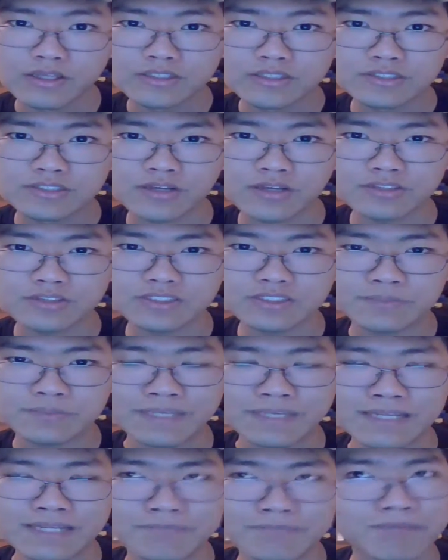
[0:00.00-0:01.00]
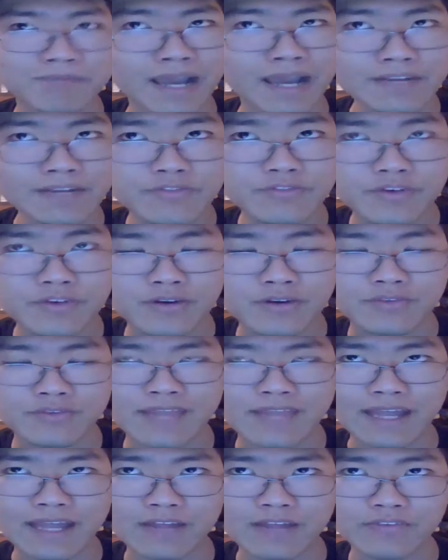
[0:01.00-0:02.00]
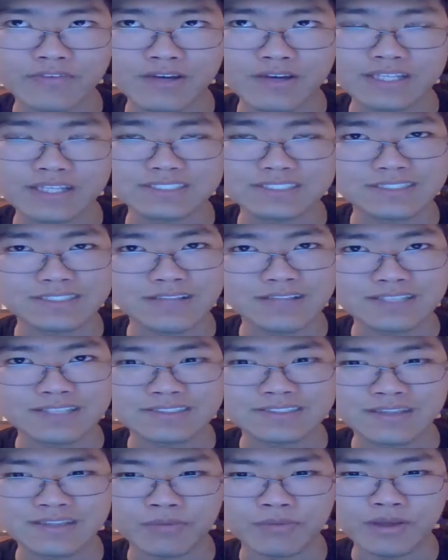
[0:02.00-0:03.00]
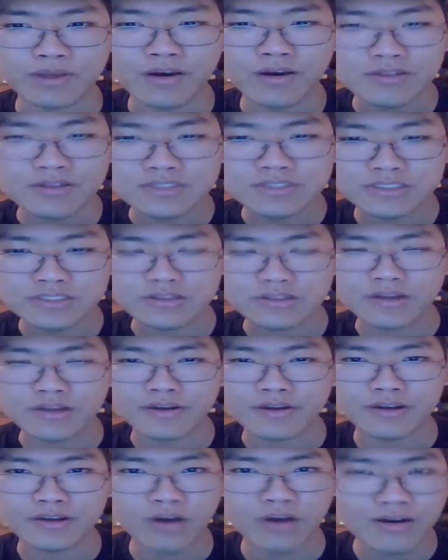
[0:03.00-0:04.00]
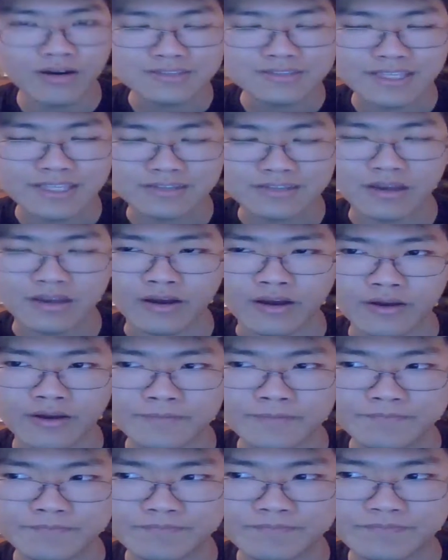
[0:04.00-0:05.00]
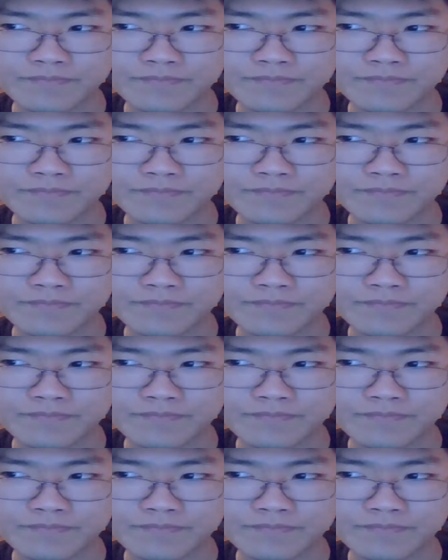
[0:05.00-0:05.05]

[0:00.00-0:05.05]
So just being mindful of that, I feel like, is a lesson that we all should learn and all take to heart.